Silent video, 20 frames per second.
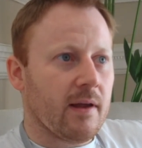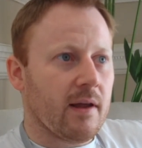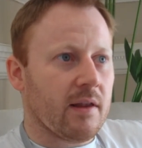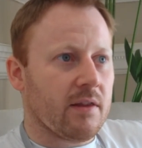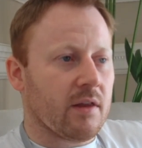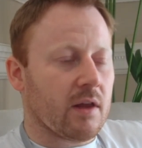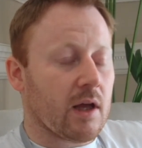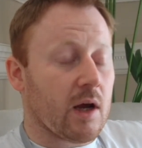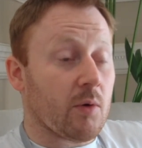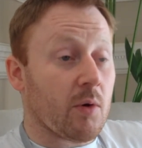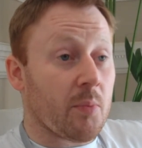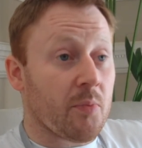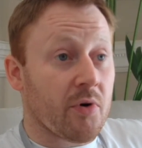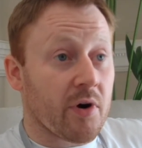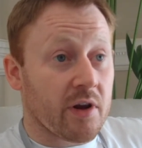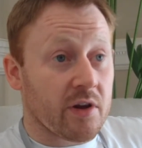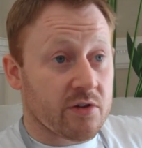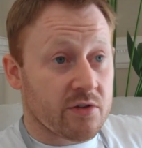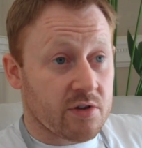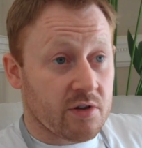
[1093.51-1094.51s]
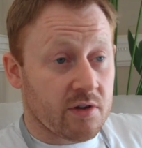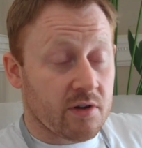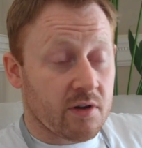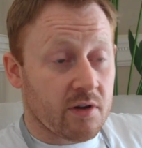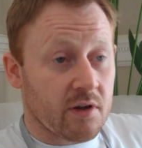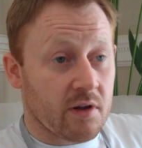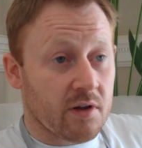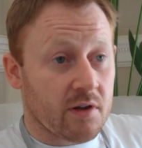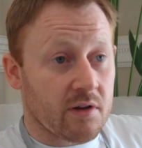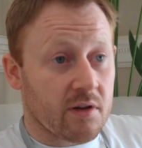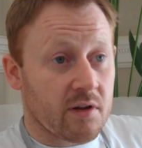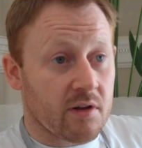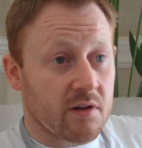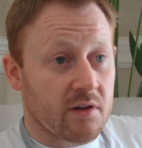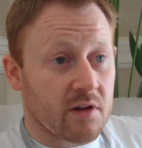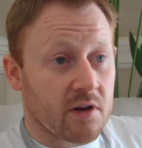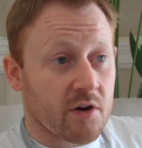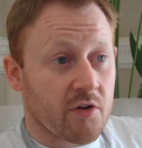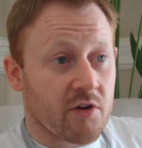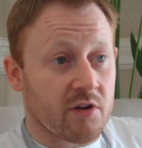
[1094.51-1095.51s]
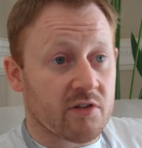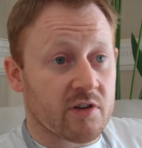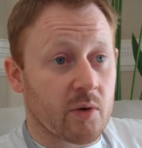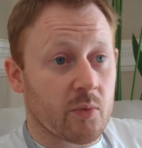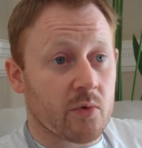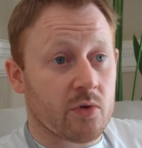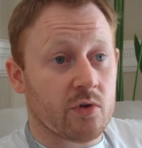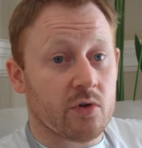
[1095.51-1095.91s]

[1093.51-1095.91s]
I think our pricing and the, the ingredients that we